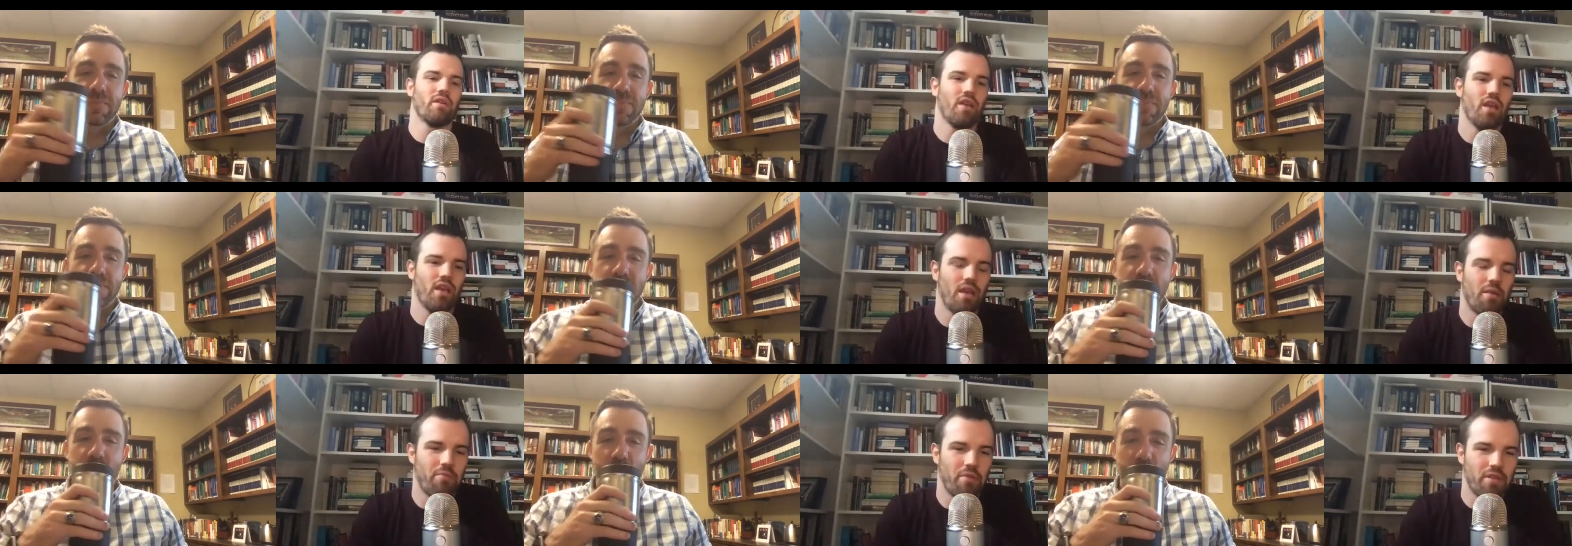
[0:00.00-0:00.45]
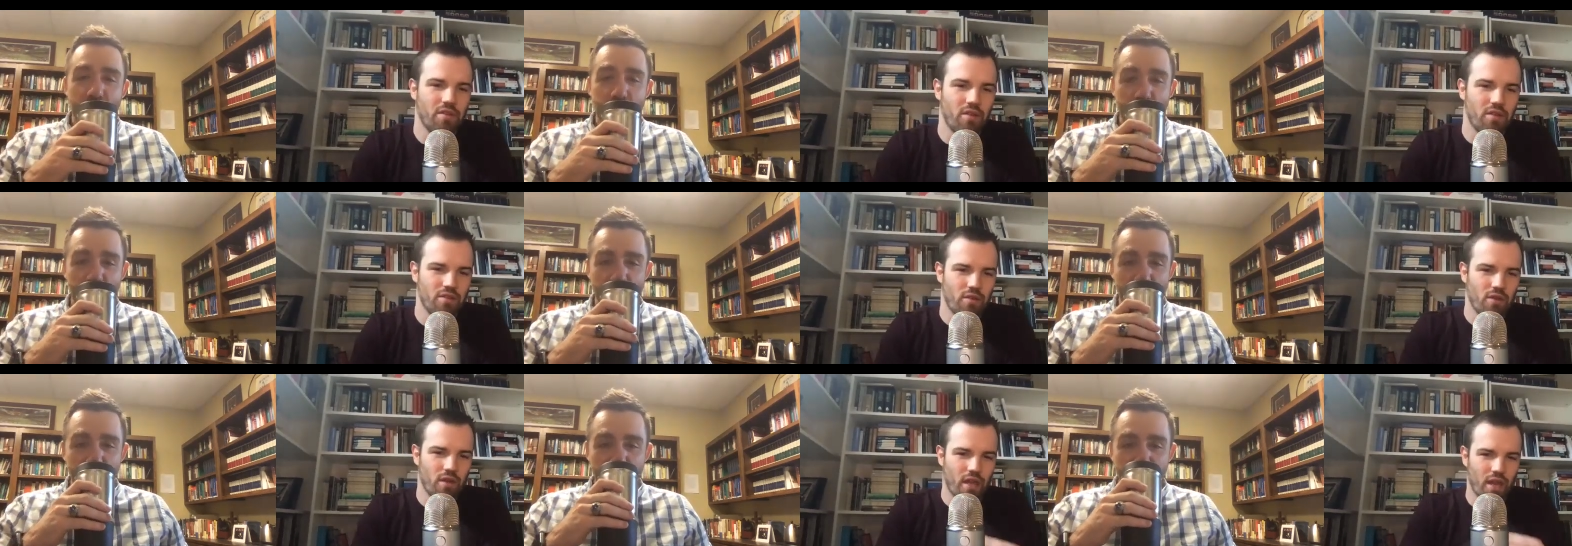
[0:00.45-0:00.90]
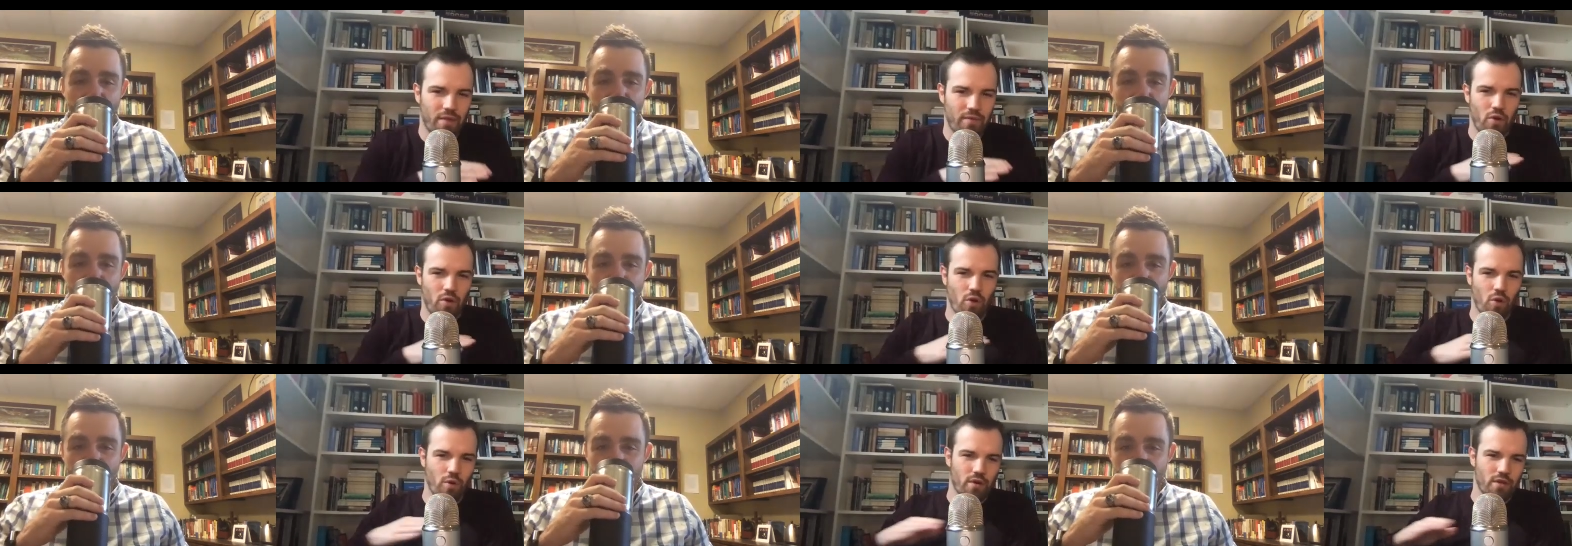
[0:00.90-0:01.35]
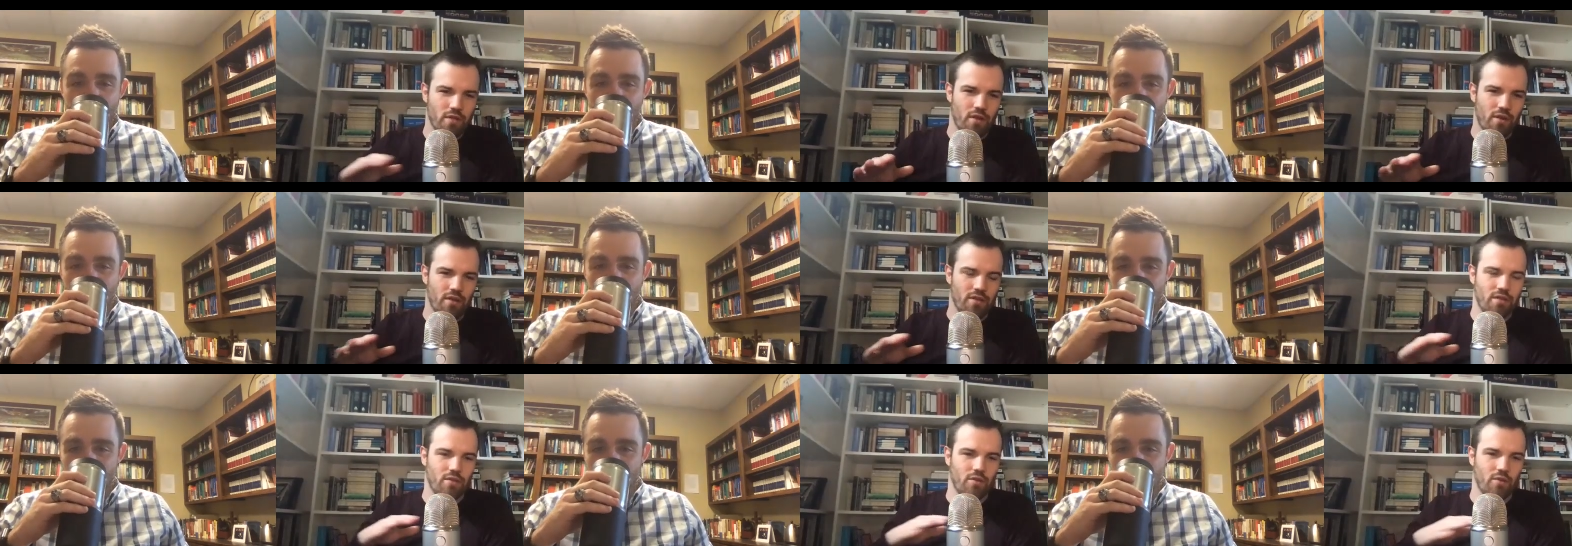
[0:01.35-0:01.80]
Speaker 1: but there's also kind of a
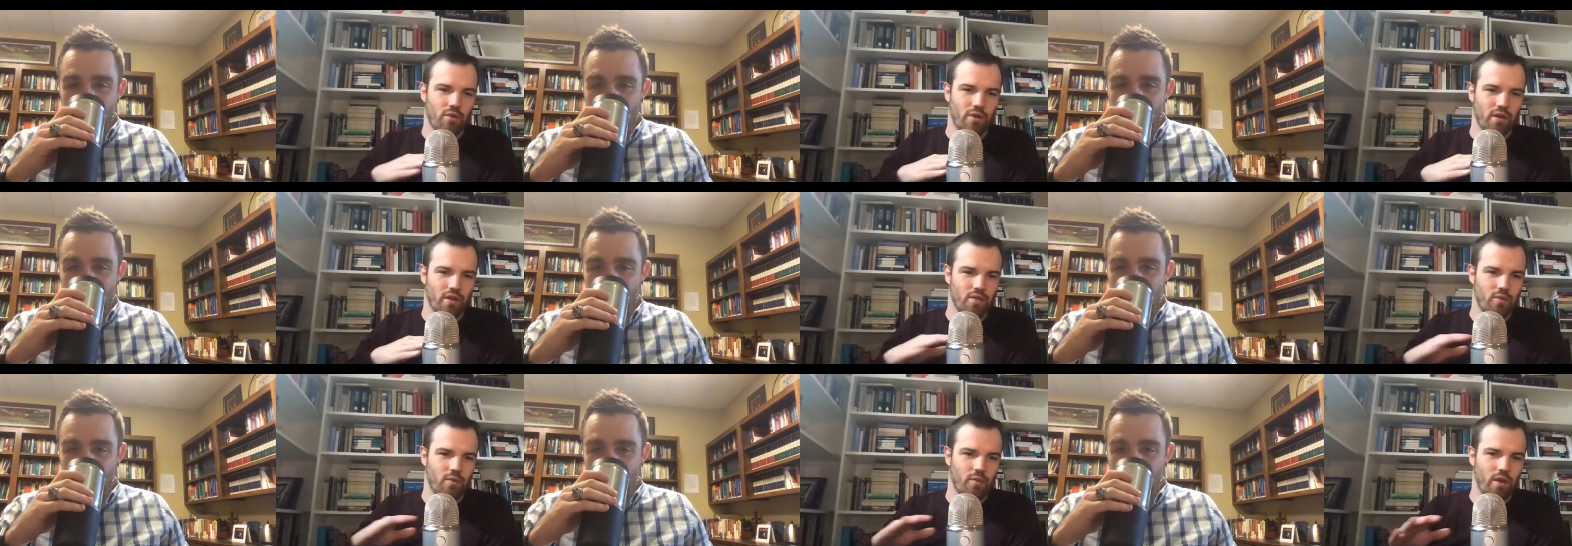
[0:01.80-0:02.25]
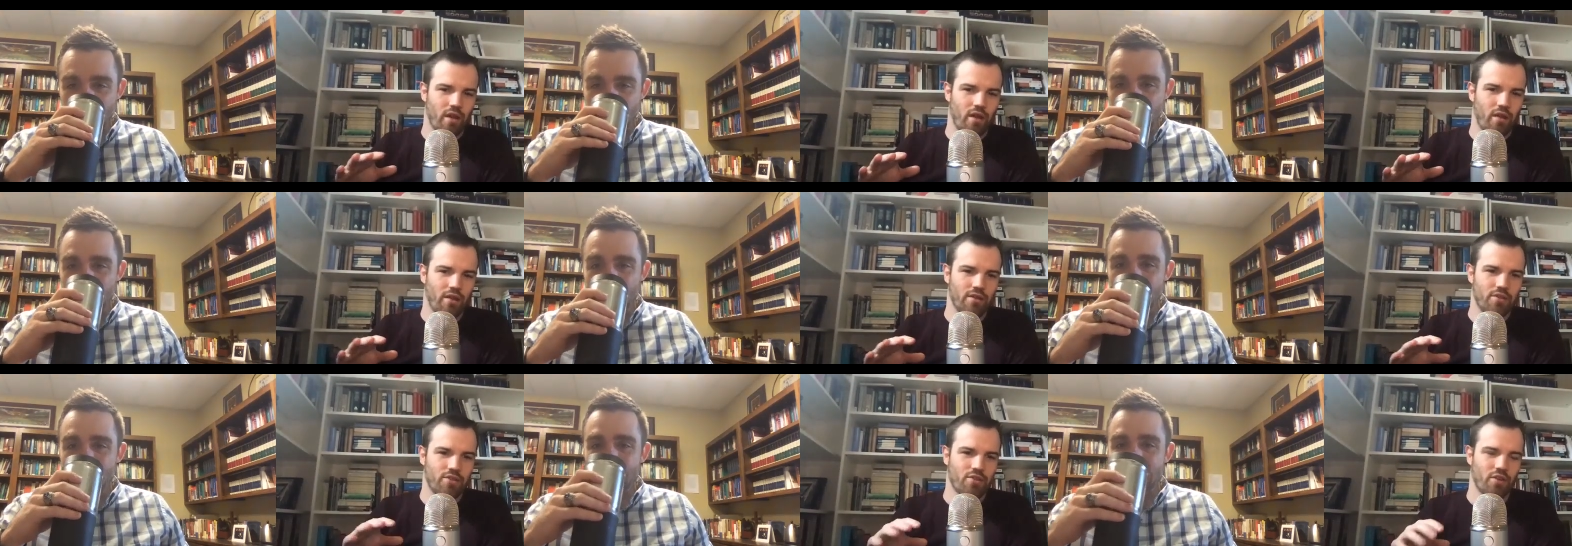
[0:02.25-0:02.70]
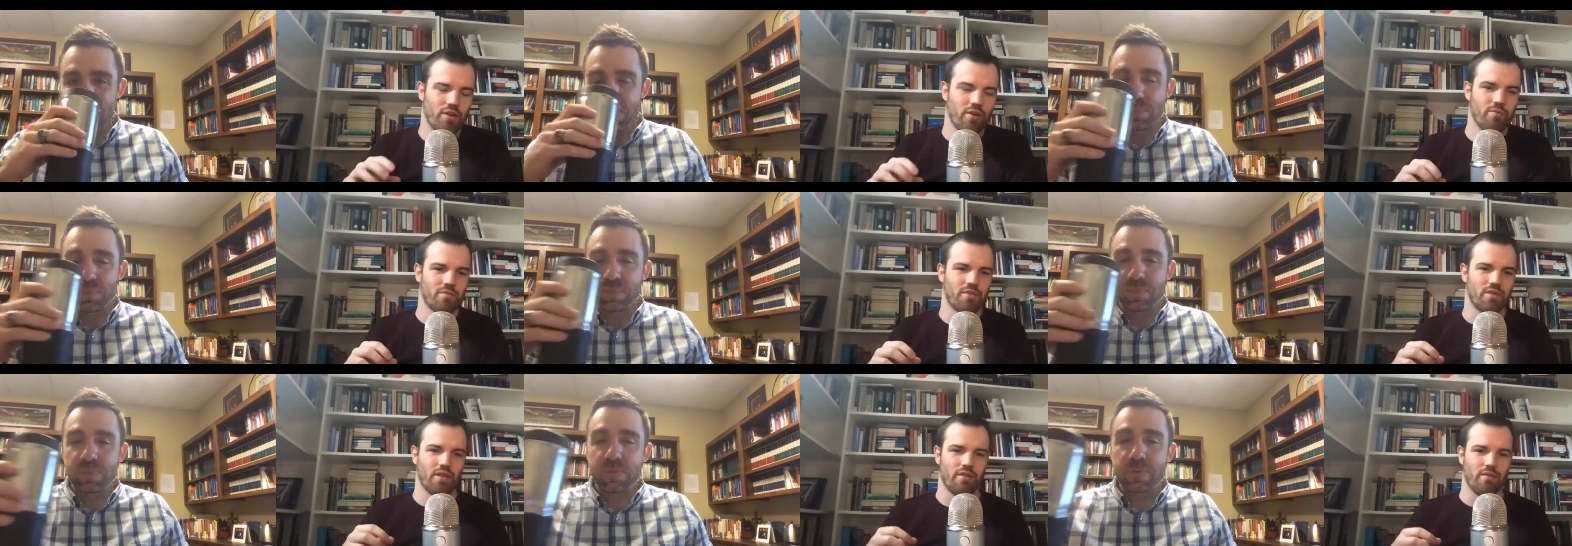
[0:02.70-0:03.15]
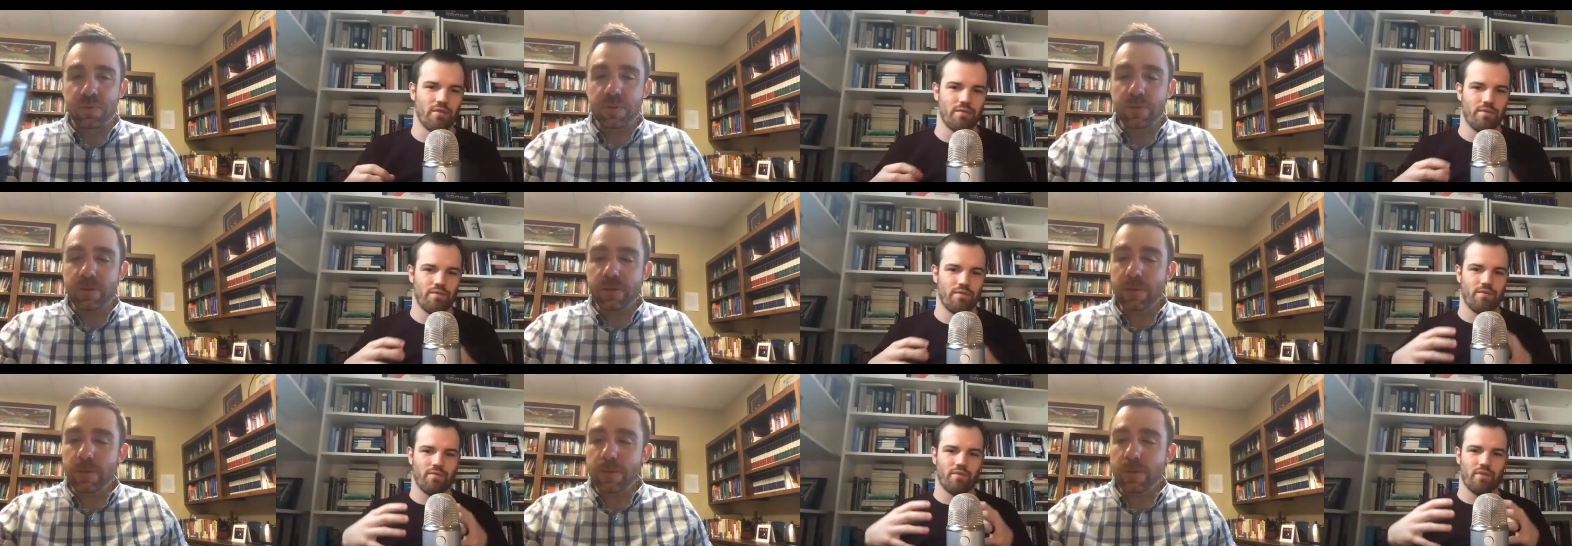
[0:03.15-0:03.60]
horizontal one as well in terms of
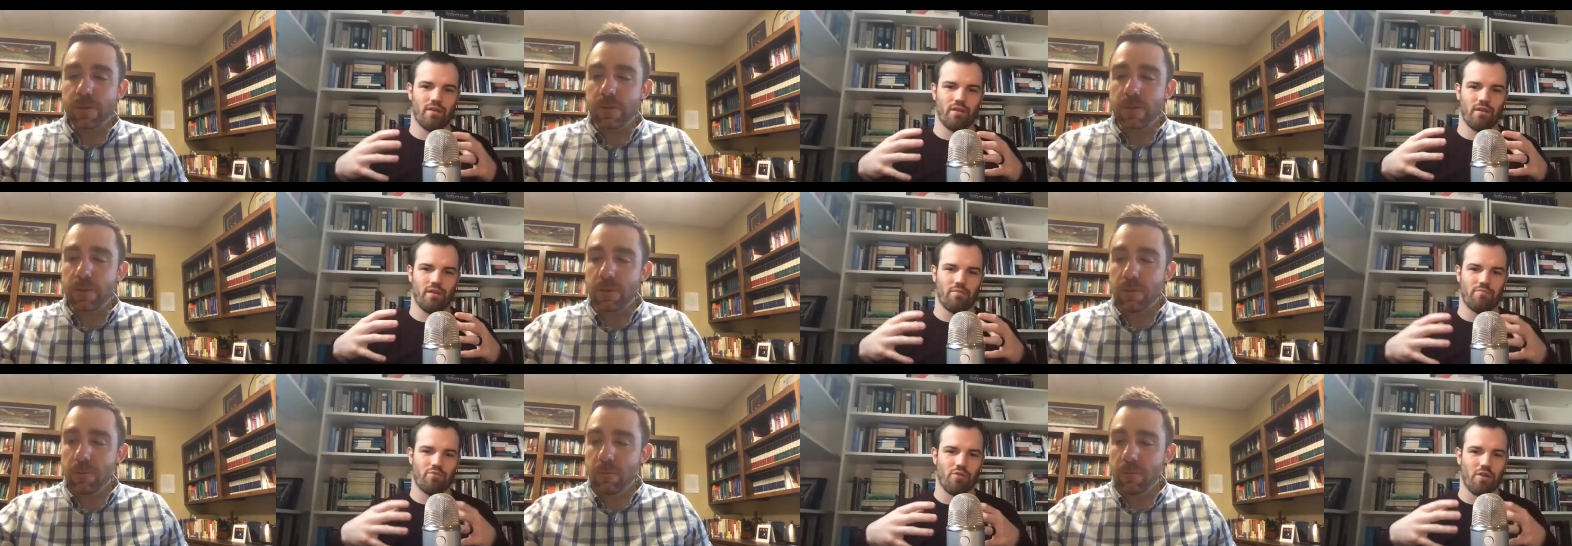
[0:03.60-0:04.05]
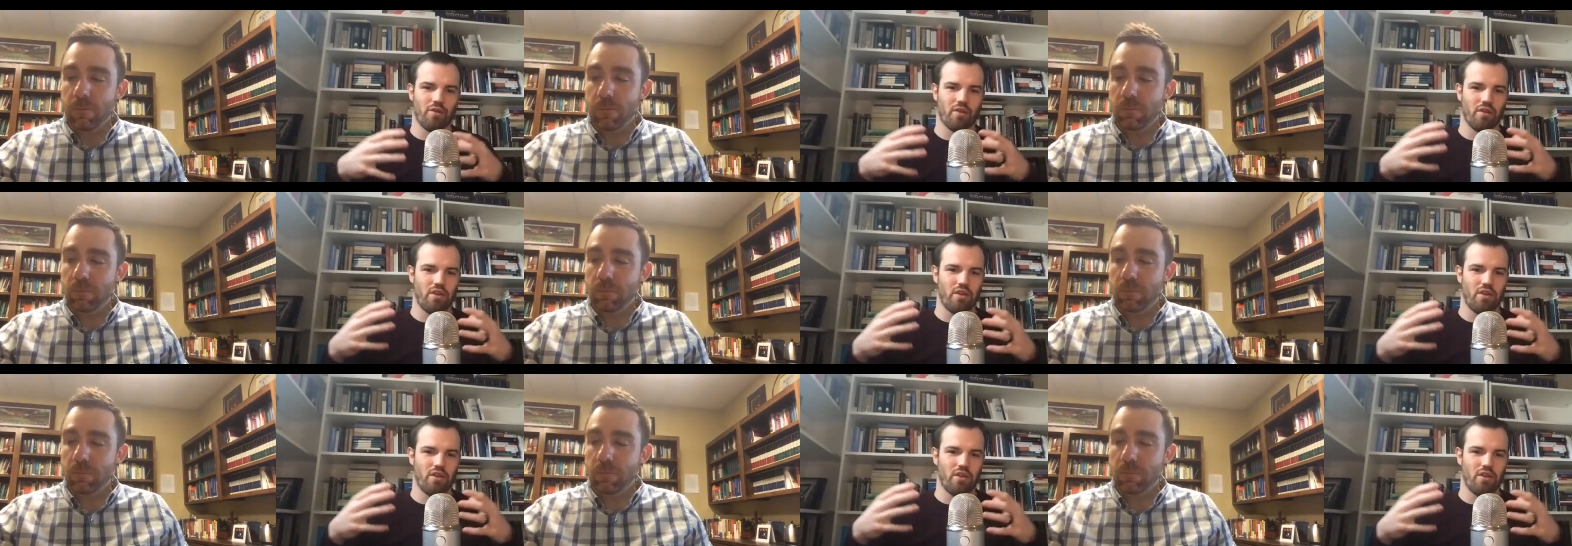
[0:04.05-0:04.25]
a broader